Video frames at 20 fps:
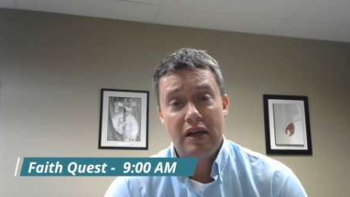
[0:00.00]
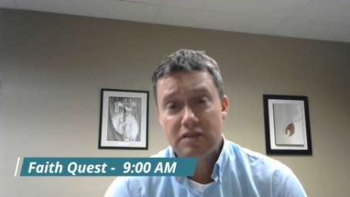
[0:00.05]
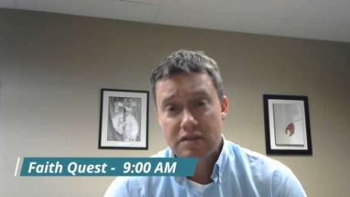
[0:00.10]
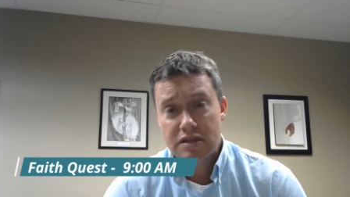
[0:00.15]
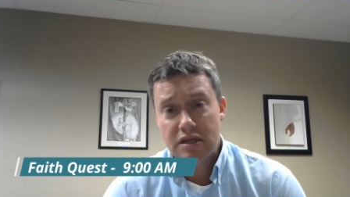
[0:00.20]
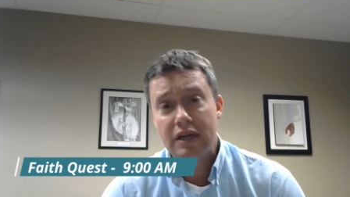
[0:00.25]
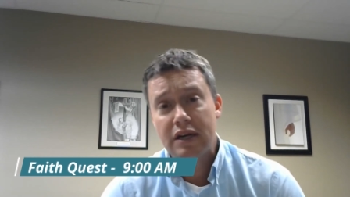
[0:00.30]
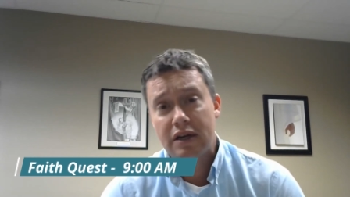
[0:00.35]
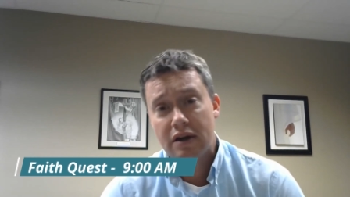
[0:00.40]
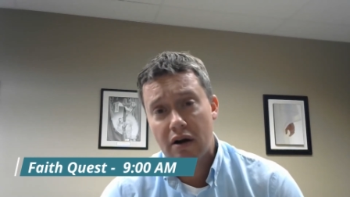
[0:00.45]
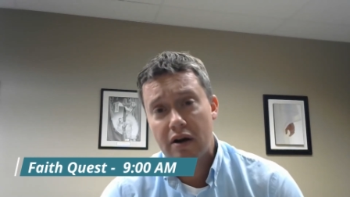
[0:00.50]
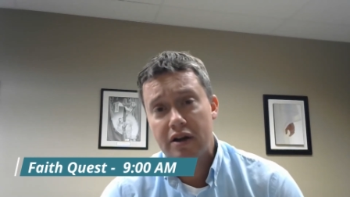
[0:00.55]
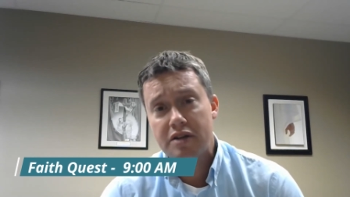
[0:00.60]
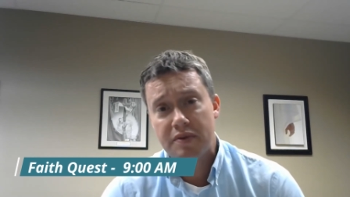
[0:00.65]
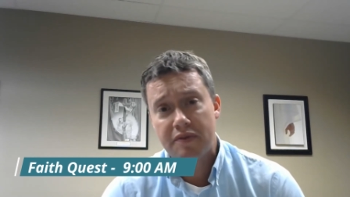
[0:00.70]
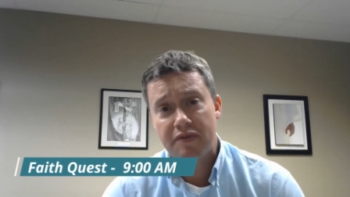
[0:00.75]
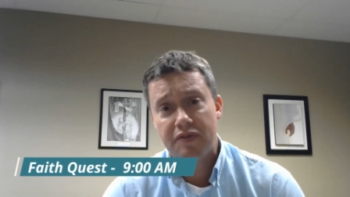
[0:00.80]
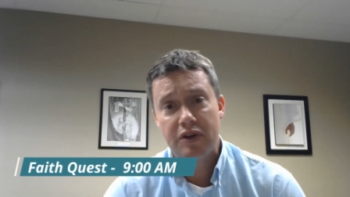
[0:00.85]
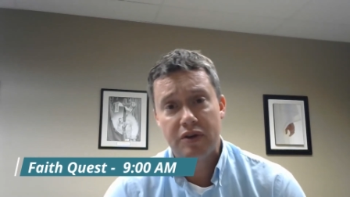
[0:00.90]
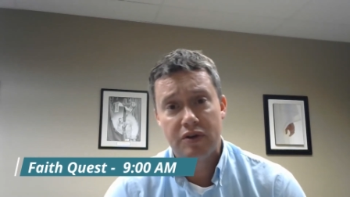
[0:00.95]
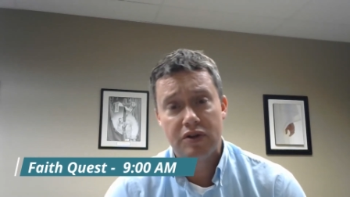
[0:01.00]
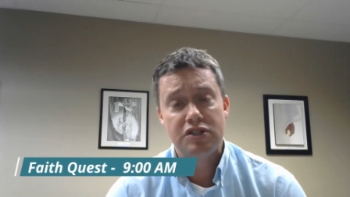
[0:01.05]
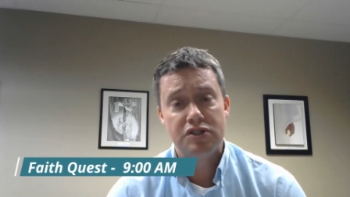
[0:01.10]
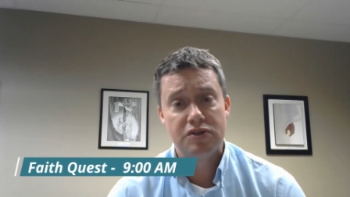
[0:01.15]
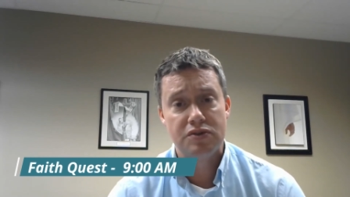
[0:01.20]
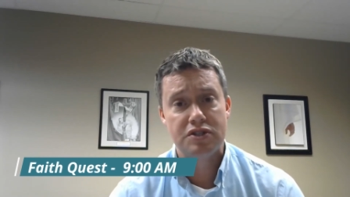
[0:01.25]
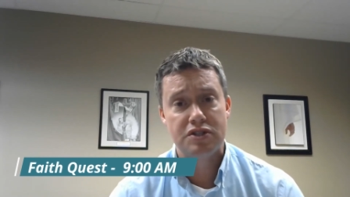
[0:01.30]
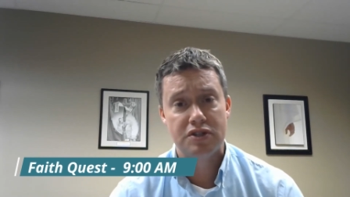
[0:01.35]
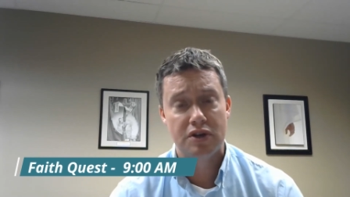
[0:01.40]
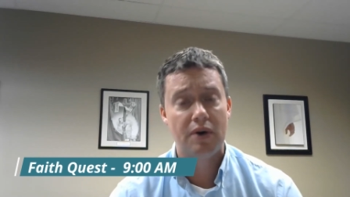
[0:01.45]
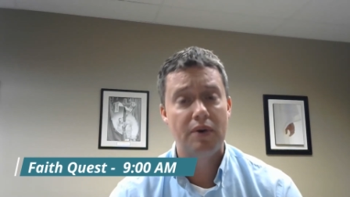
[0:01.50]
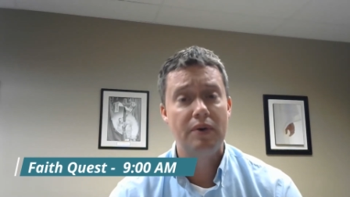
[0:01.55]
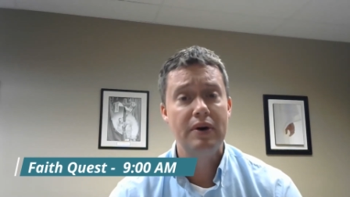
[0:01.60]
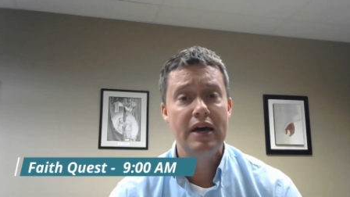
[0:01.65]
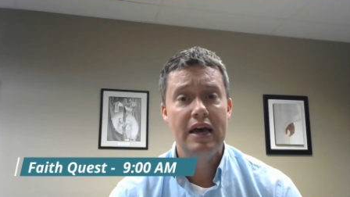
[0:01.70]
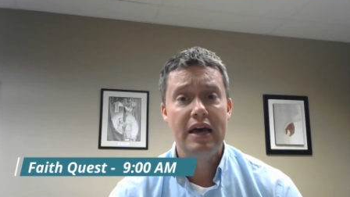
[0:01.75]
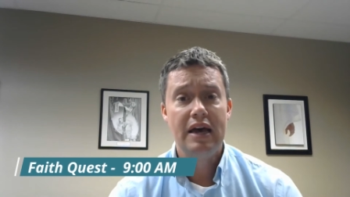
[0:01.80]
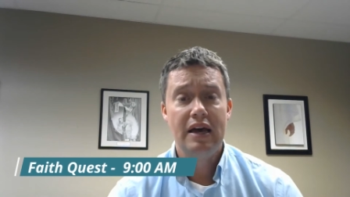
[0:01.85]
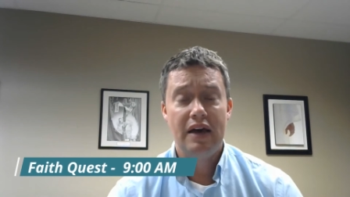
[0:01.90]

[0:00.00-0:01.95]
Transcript: it's an encouragement for you to do so.